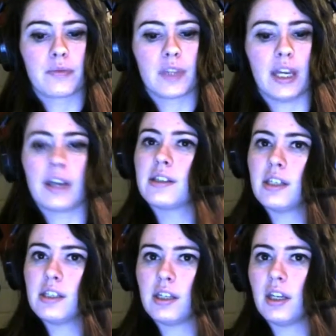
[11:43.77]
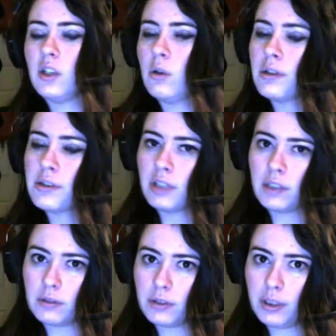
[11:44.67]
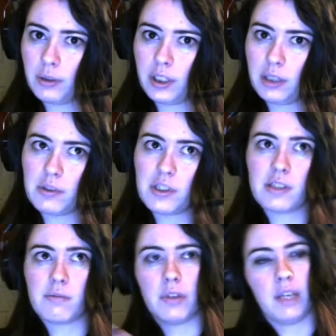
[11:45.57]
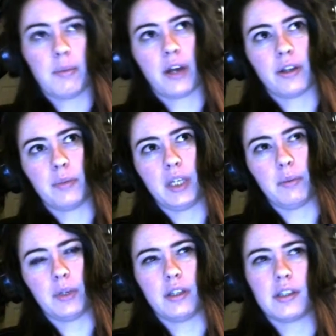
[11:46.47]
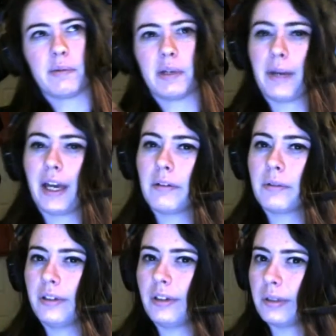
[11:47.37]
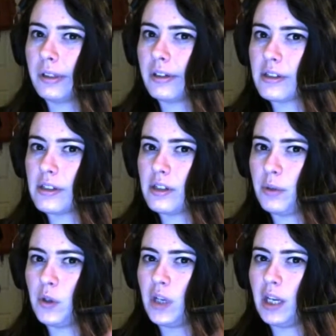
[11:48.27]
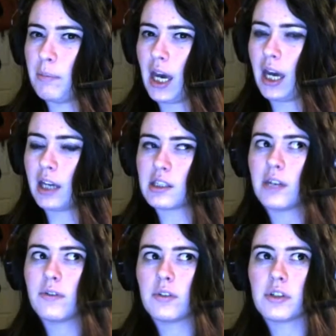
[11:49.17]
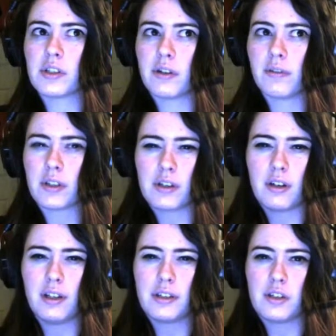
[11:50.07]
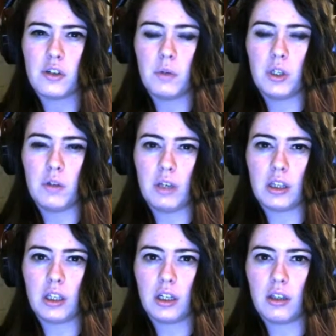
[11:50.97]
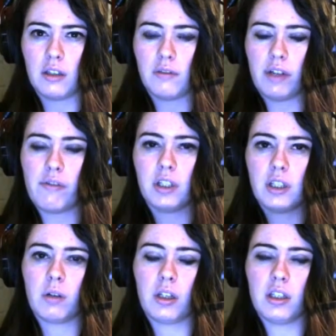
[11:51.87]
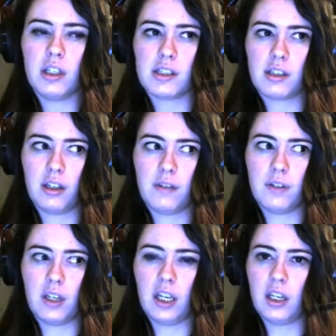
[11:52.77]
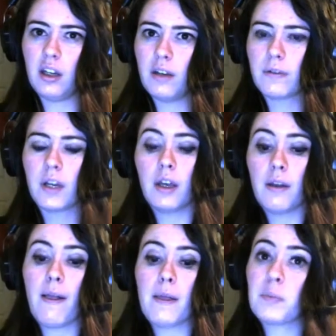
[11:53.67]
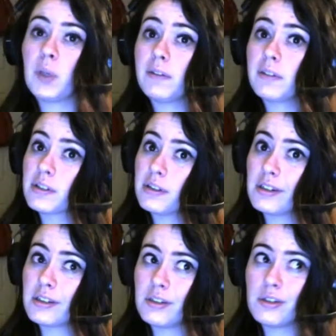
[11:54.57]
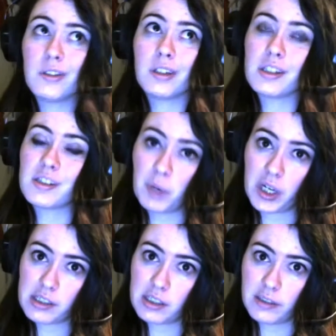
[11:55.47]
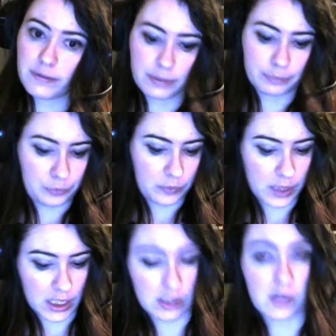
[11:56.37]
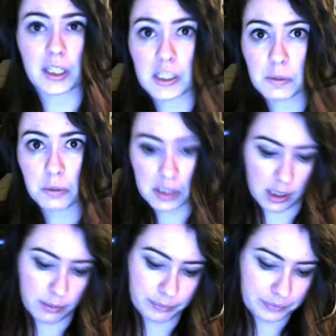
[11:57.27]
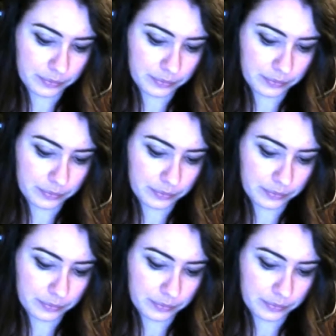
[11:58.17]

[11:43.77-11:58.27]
yeah, it's easy, and you also level really quickly, which doesn't really bother me, but at the same time, I don't really know what there is to do when you hit max level, so if there's not a lot to do when you get there, then leveling quickly is kind of a negative. But if there's a lot to do, then it's a positive. So I guess we'll see.